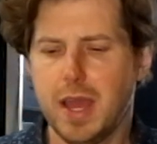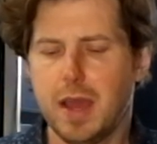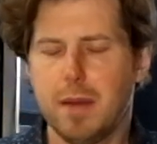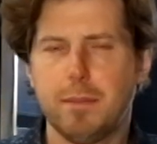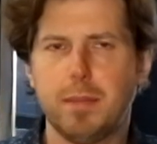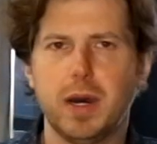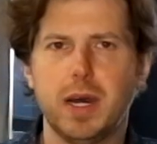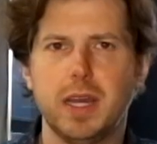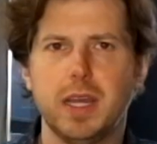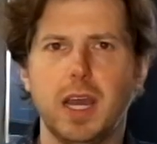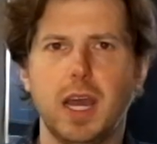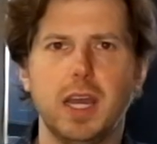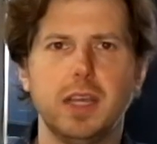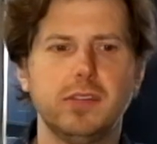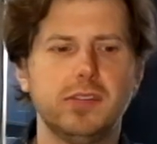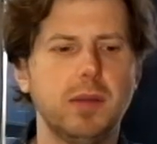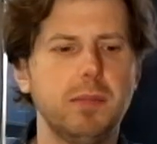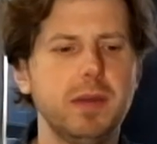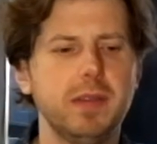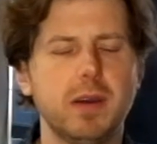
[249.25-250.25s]
But
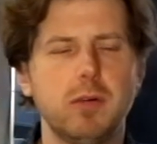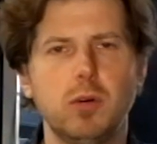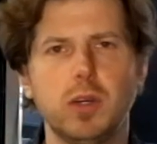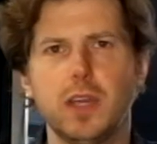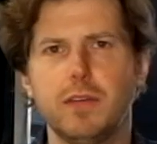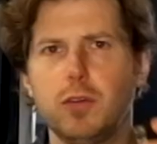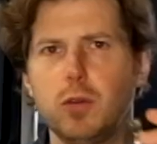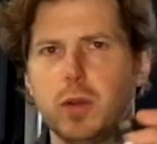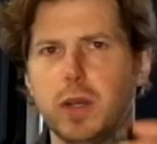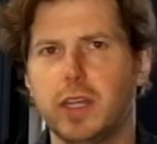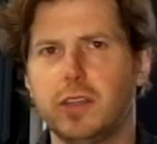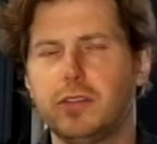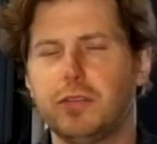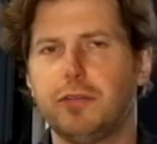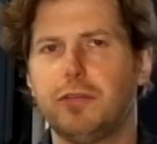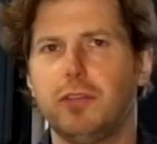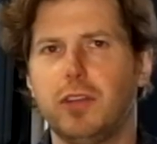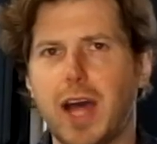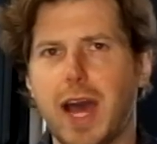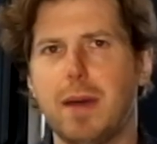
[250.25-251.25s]
something that will give you a nice
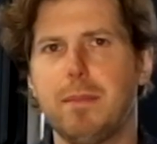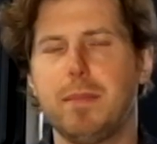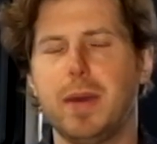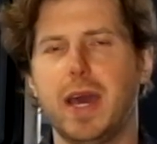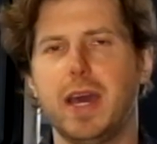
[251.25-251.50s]
flat